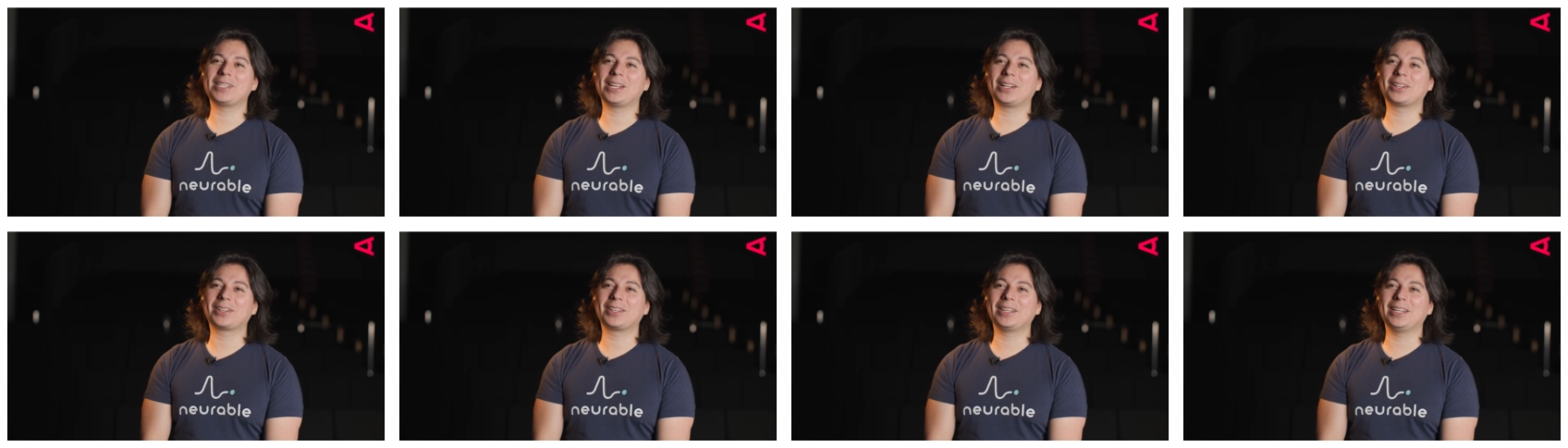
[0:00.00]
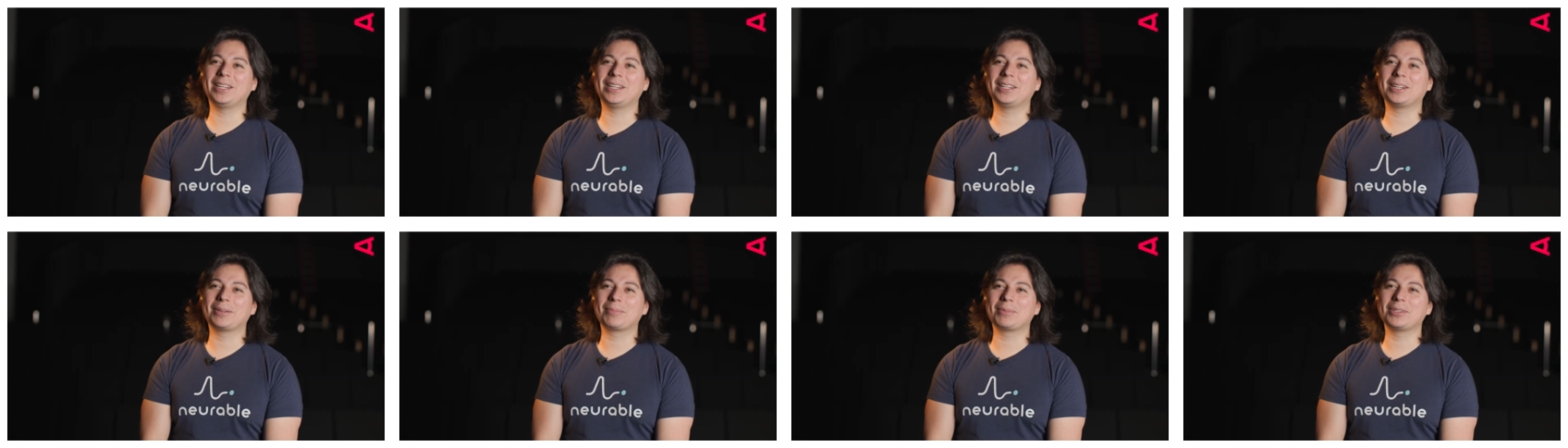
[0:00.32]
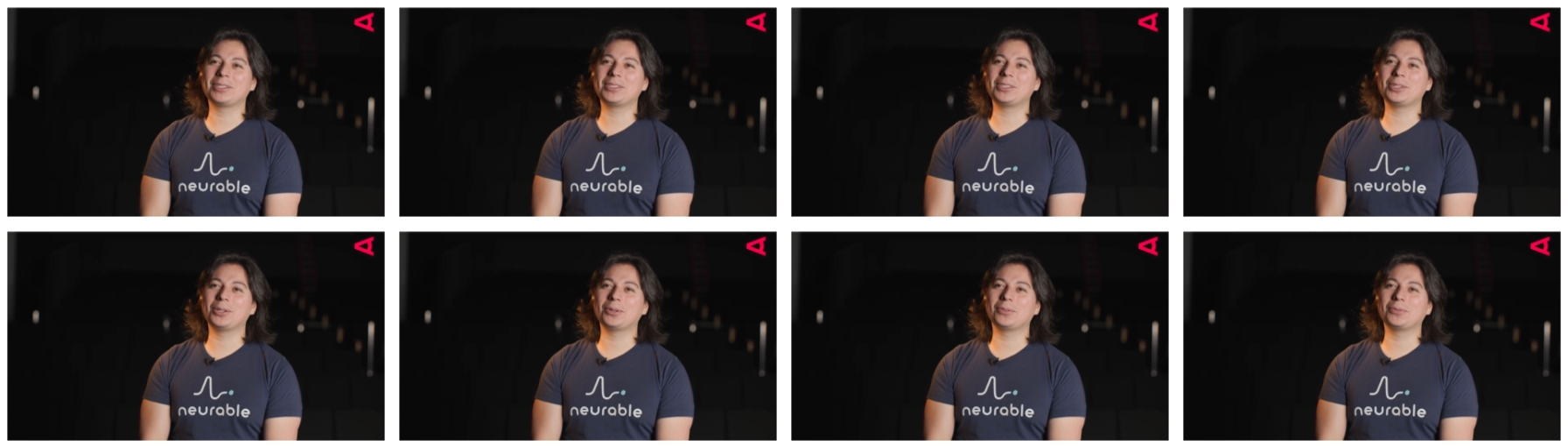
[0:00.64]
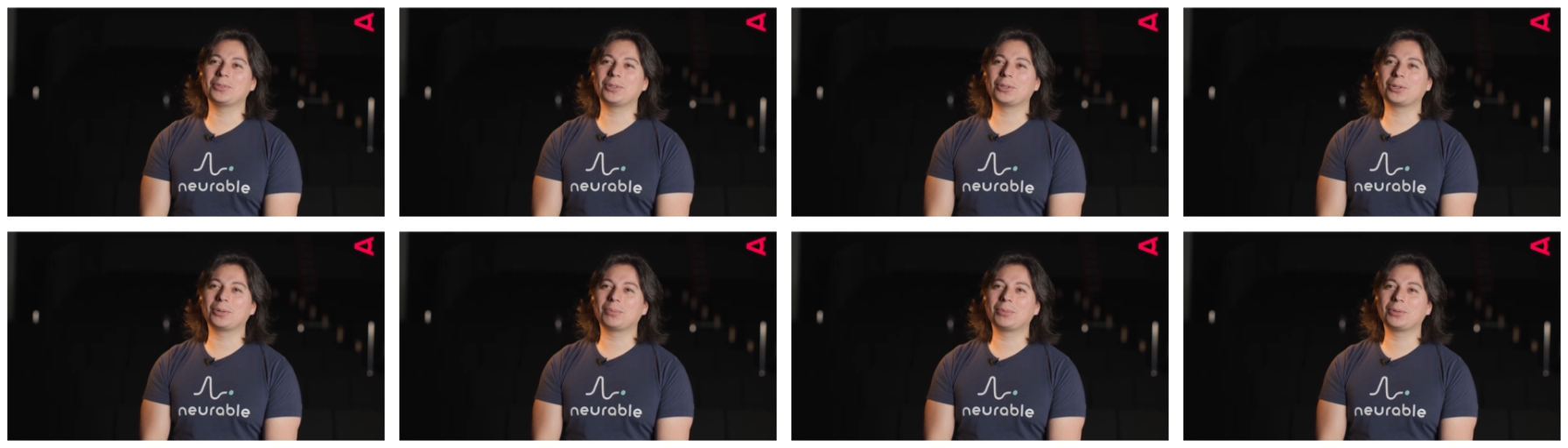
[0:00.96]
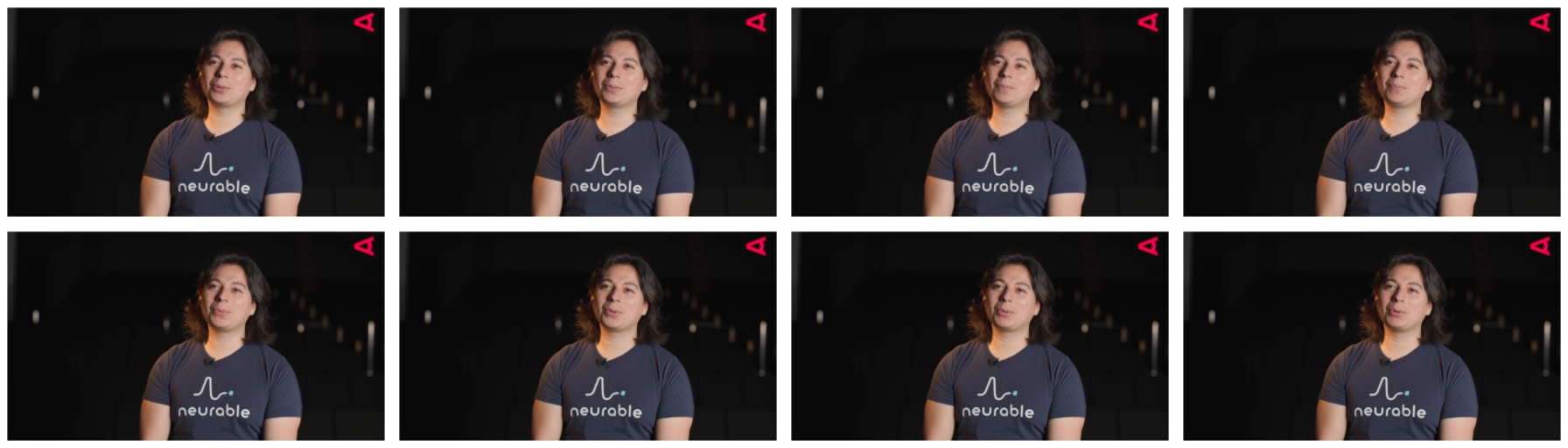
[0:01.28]
Alcaide. I'm the CEO of
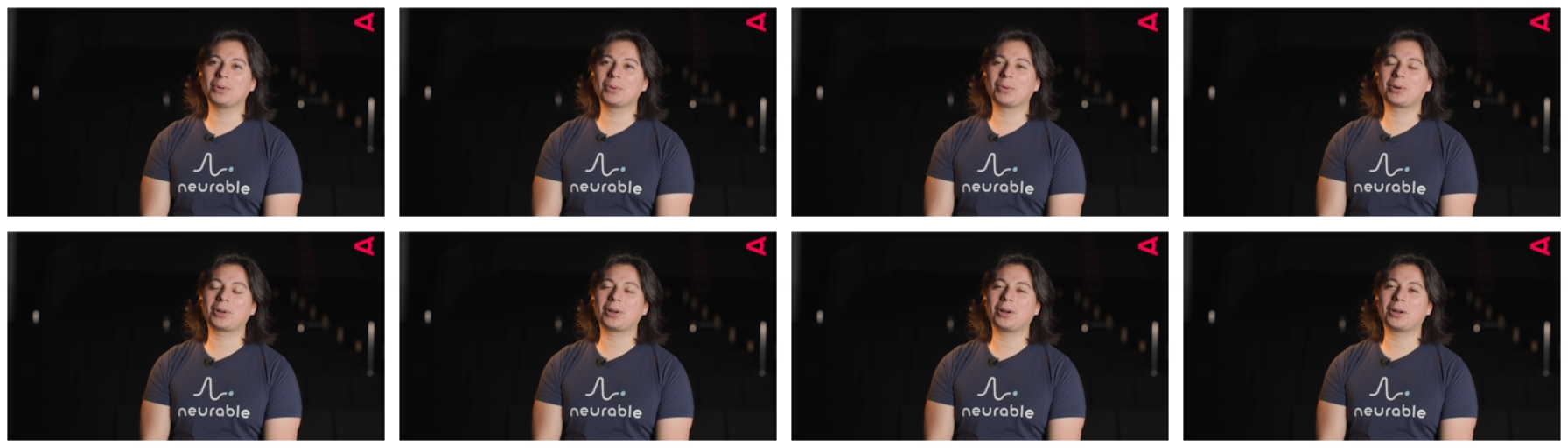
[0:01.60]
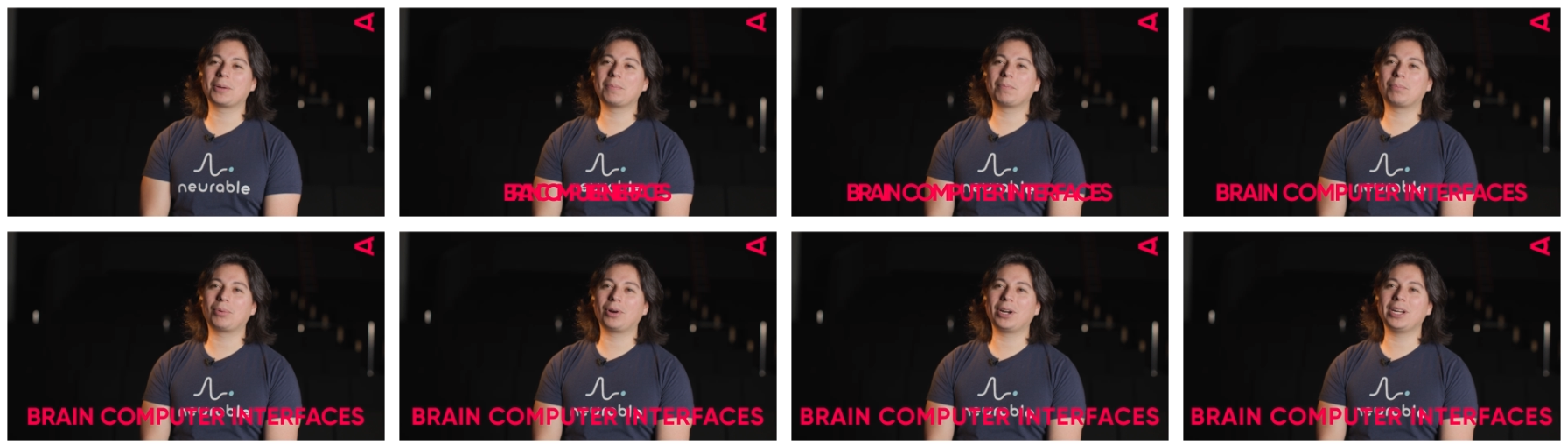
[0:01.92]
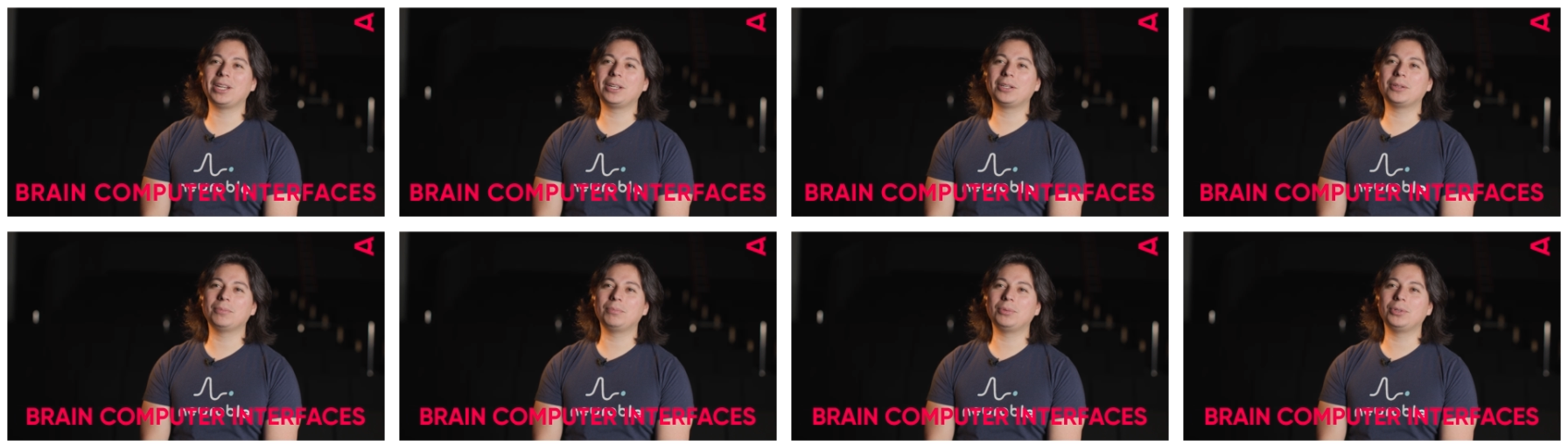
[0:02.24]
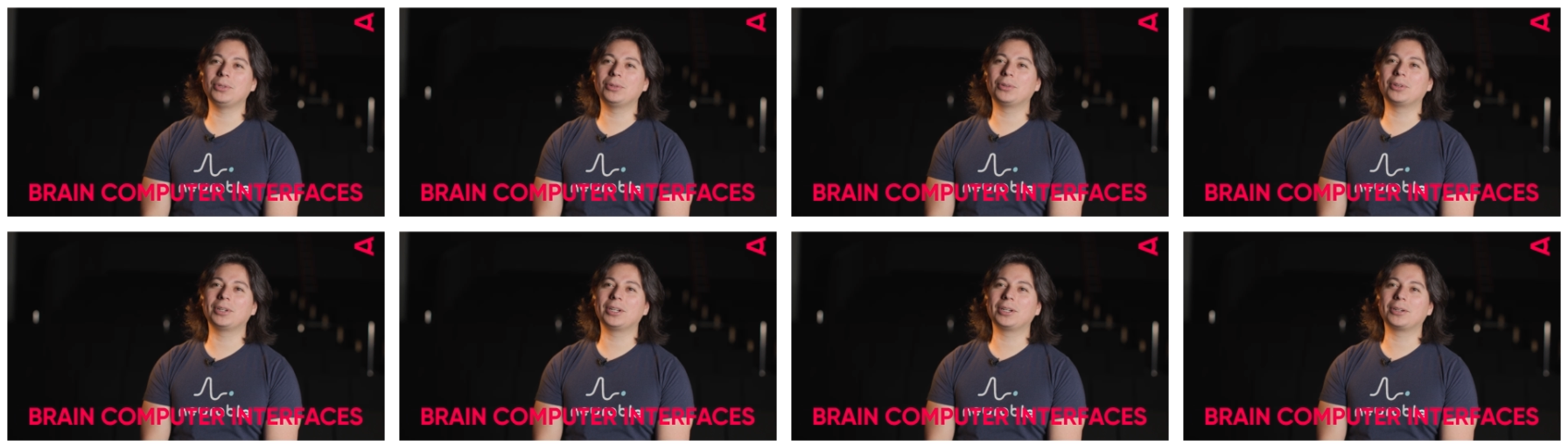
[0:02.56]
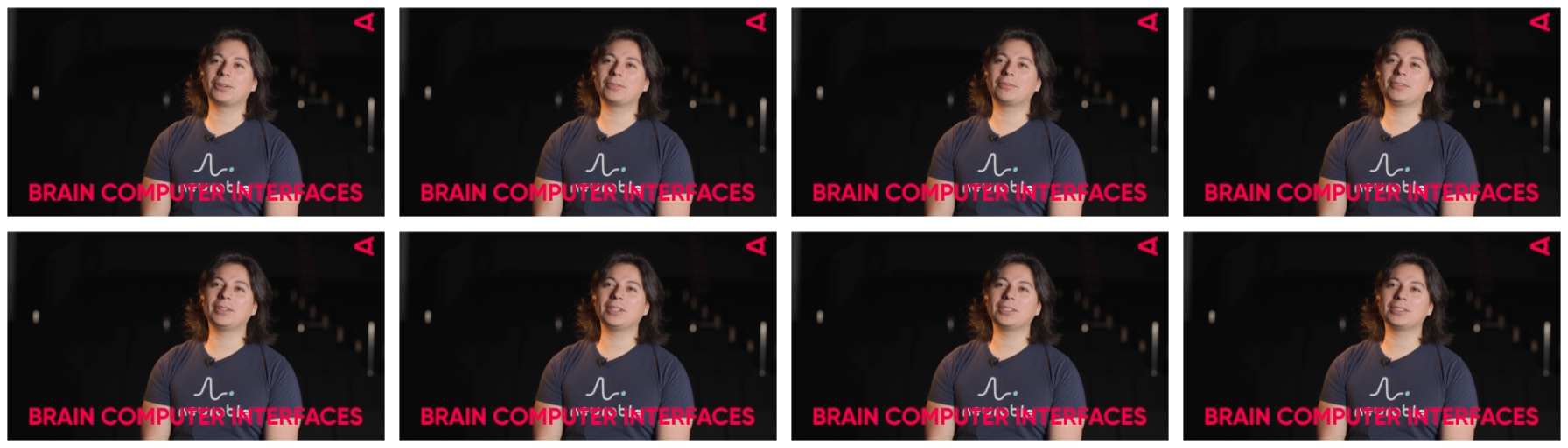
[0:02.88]
Neurable. We work on brain-computer
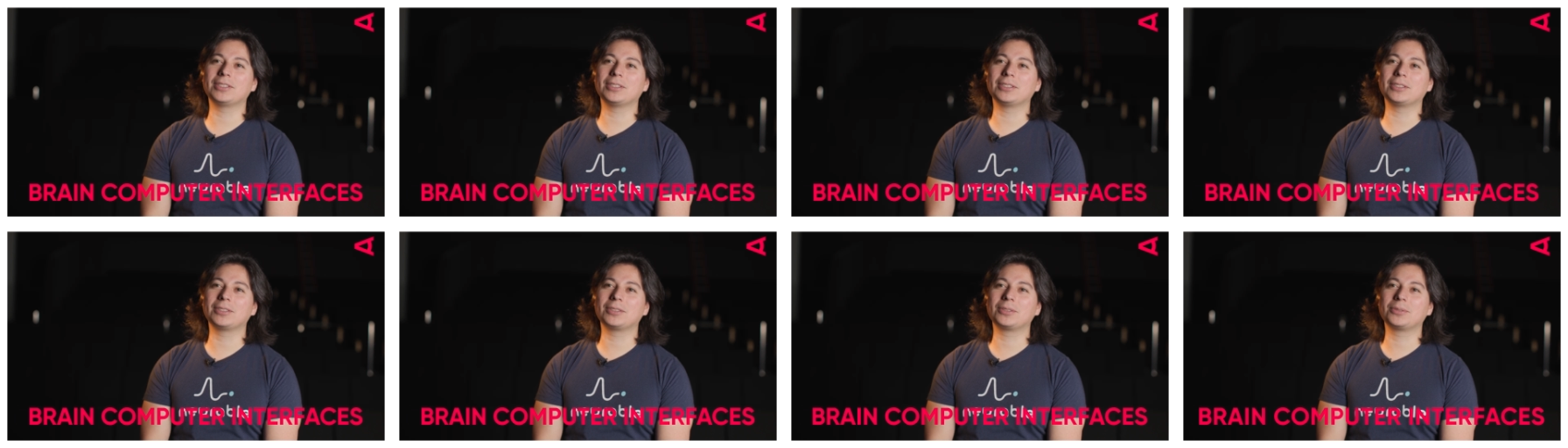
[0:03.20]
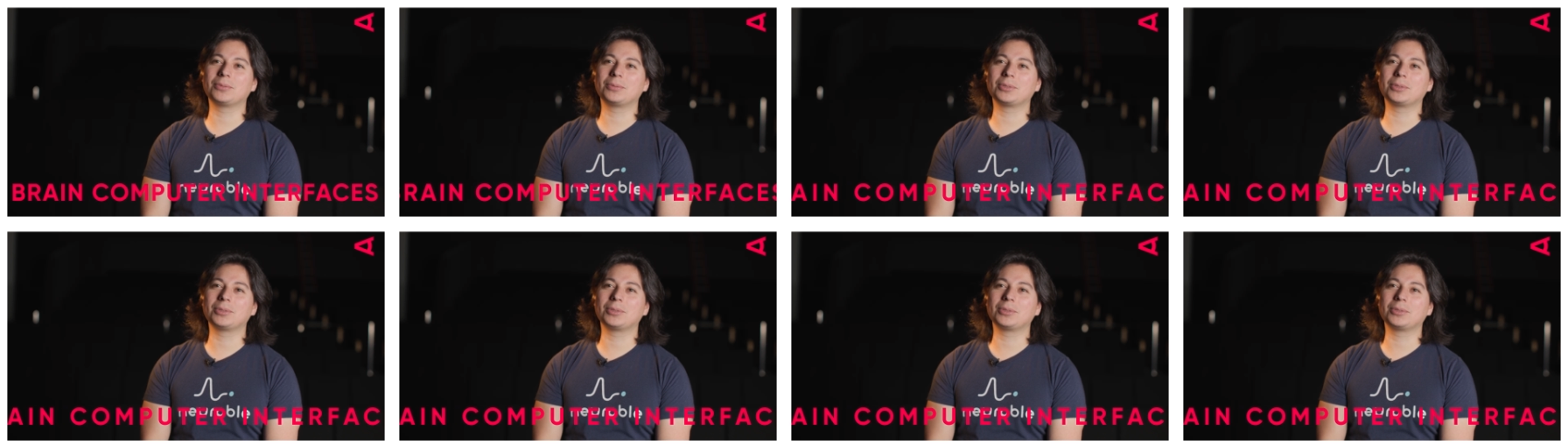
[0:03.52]
interfaces,